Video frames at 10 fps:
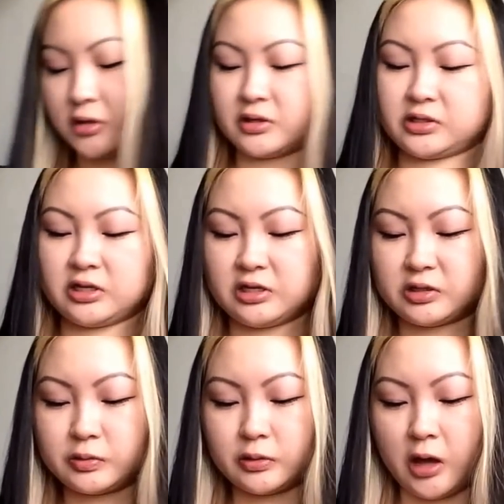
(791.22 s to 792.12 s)
This
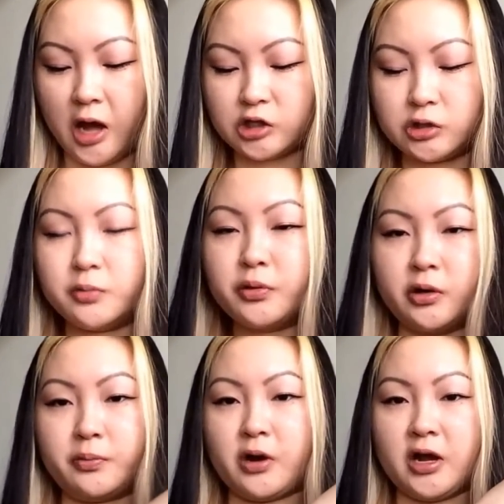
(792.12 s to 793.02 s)
is actually
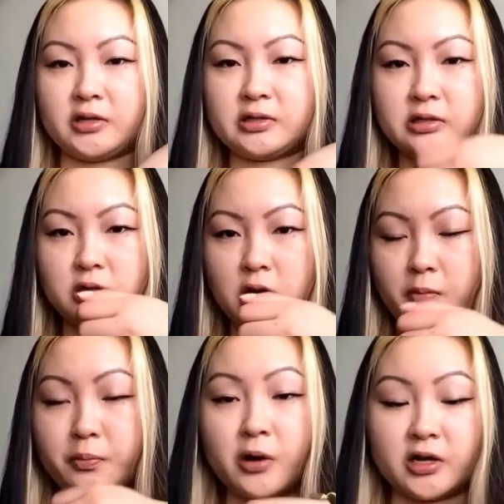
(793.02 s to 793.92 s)
pretty priced, uh,
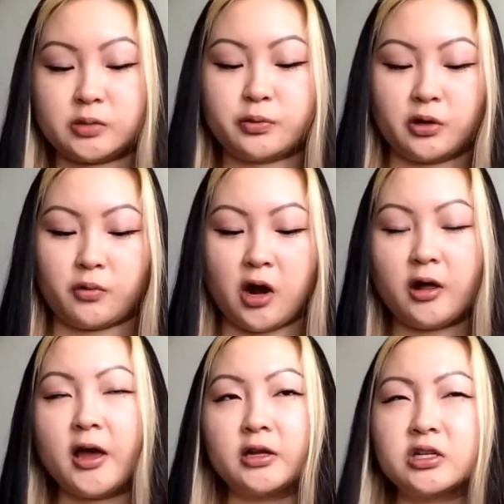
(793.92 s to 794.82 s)
priced pretty well.
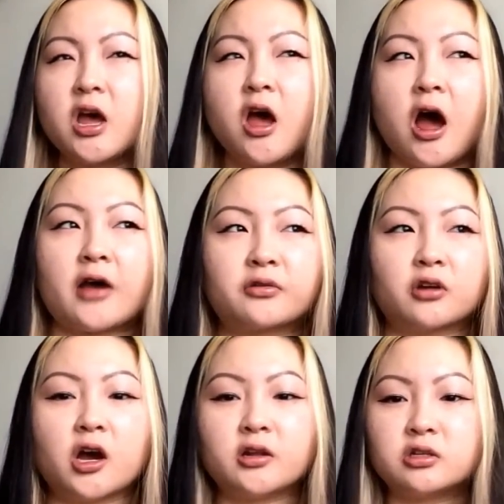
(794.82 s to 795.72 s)
And I
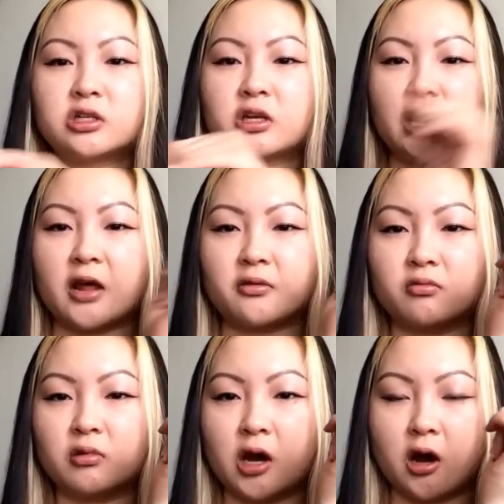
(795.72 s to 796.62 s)
thought to get
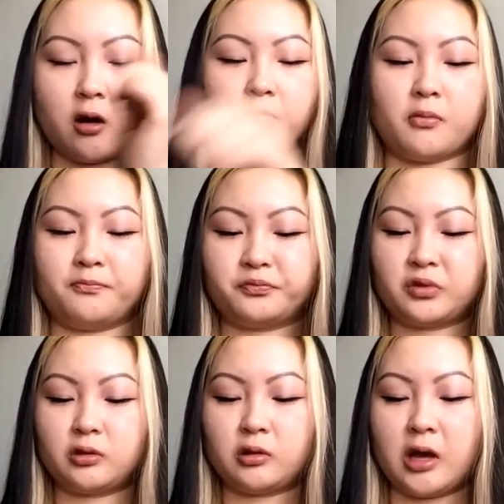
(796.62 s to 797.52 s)
um,
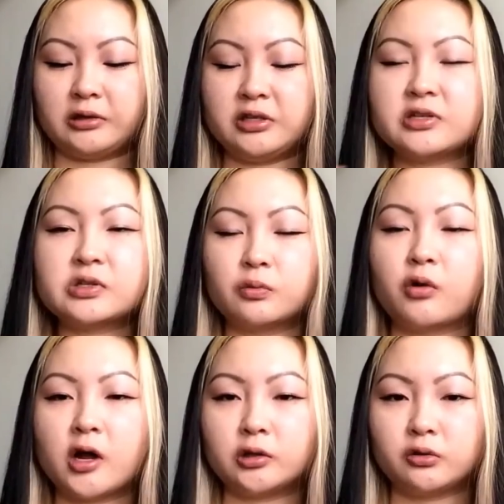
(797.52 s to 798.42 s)
at least
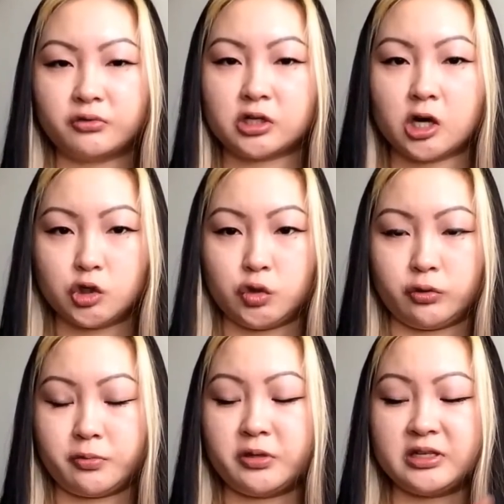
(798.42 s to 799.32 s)
one Louis Vuitton
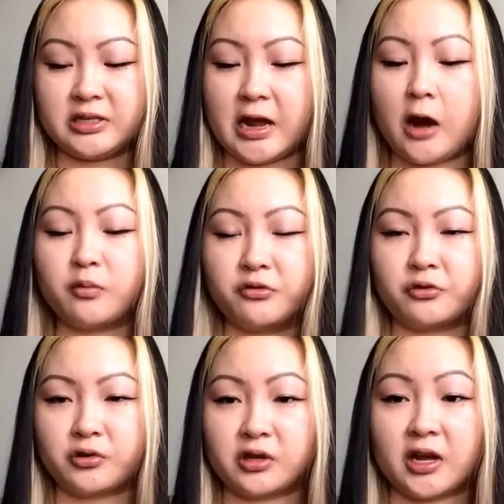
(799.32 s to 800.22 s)
jewelry piece now
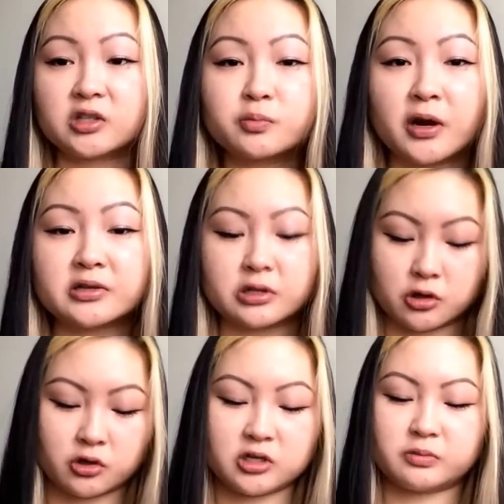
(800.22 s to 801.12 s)
before the next price
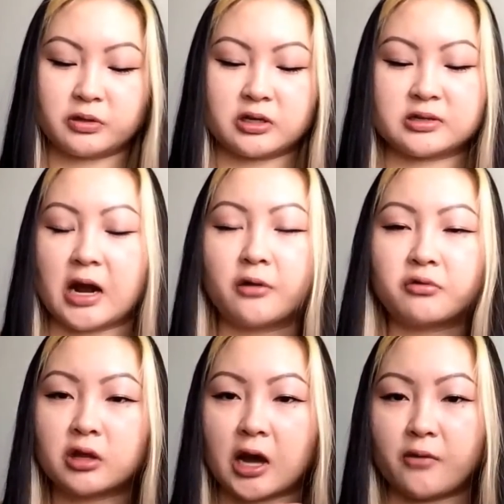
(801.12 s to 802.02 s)
increase because I don't
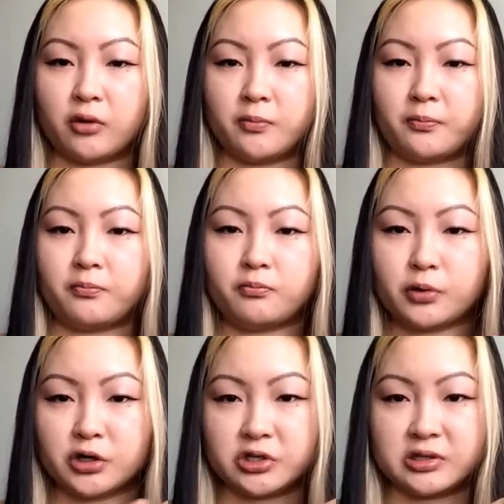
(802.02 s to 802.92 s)
think I would
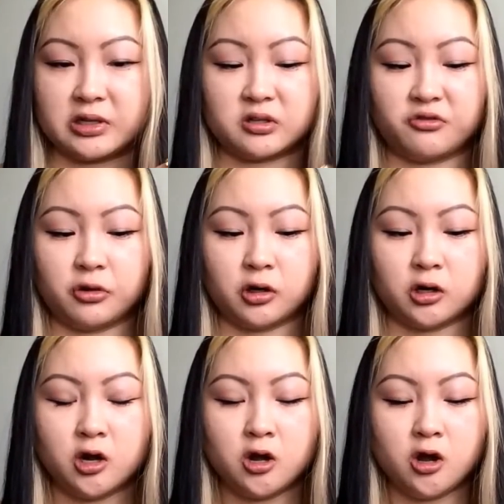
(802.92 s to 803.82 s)
purchase this
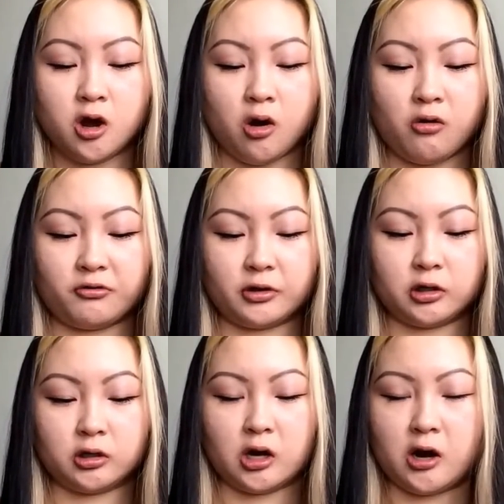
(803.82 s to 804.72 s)
for
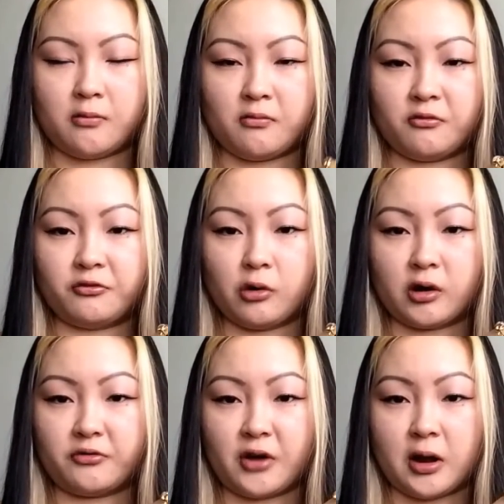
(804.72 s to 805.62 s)
over um, four
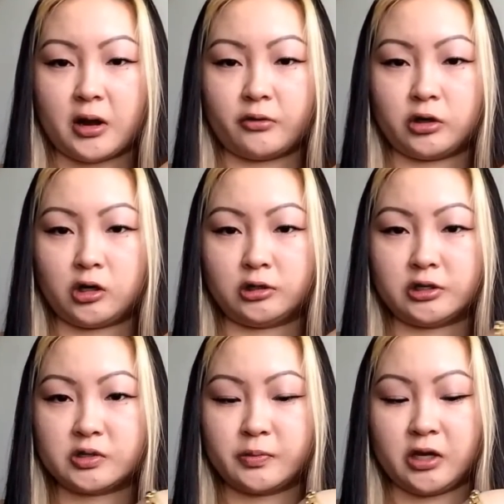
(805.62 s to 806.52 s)
to five hundred
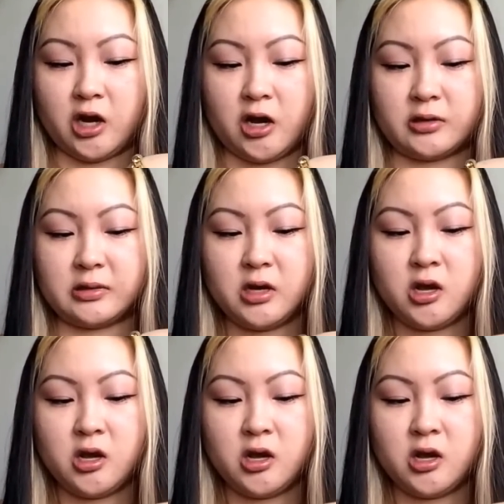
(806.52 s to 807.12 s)
dollars because